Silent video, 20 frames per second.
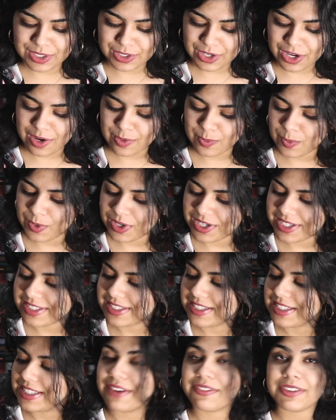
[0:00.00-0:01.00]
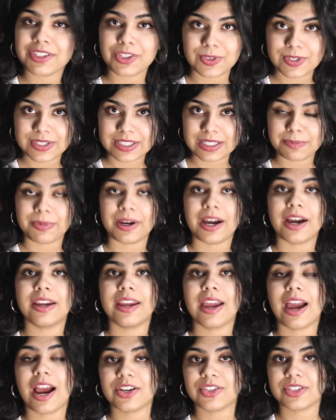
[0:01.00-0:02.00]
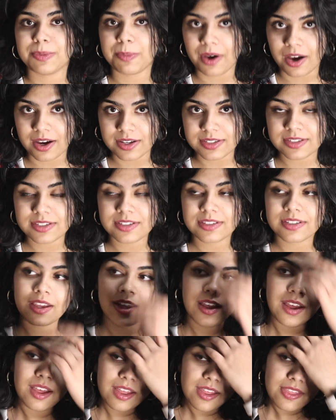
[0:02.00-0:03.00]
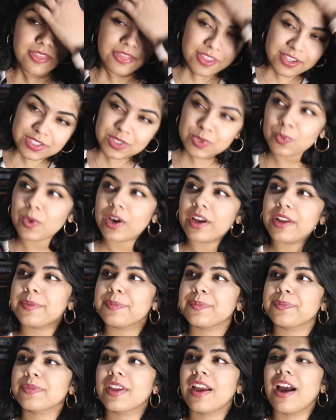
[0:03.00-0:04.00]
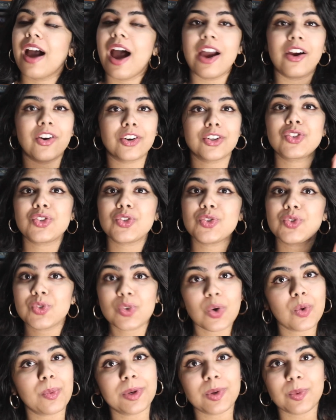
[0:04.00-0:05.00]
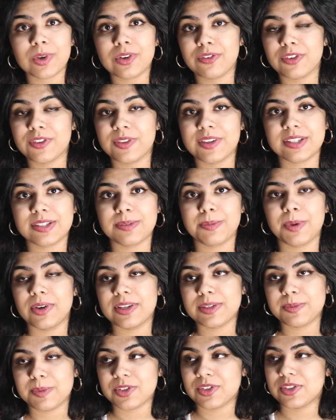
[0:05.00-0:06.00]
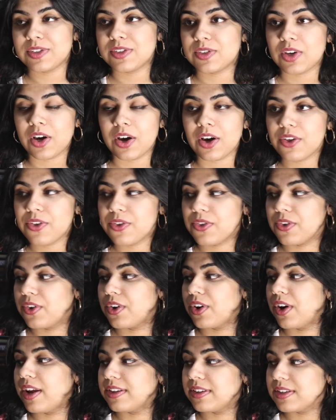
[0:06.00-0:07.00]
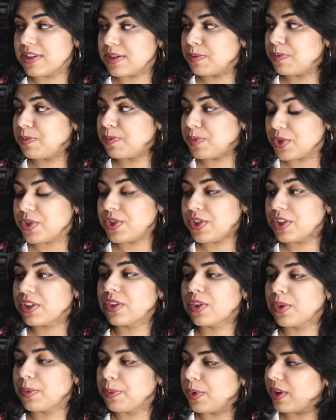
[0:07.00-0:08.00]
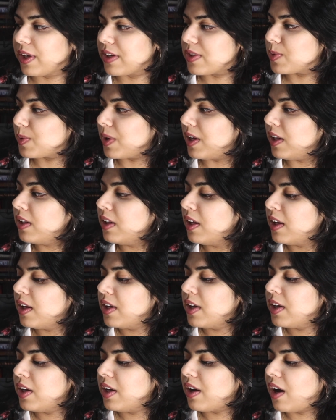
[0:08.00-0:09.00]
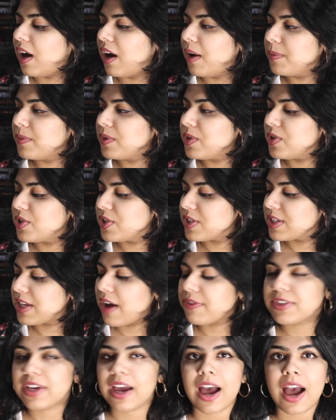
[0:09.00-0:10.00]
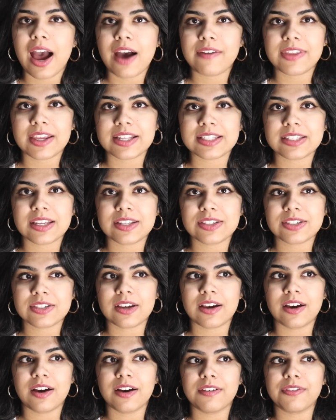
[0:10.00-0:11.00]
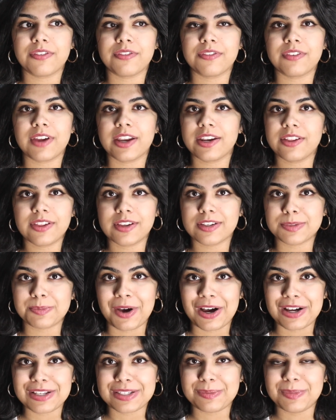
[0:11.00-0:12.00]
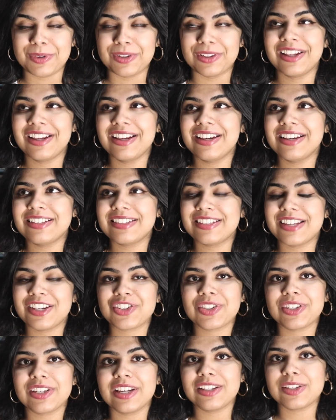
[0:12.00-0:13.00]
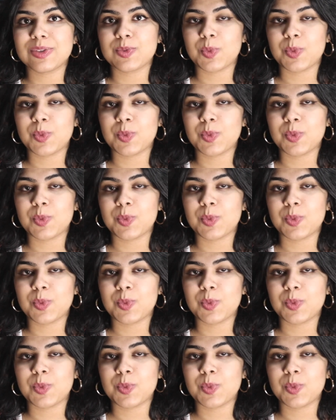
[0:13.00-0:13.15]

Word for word: that I got was The Seven Year Slip by Ashley Poston. This one I heard so many wonderful things about, especially this author and this particular book as well um, you just have to have that sense of anything is possible. Essentially, in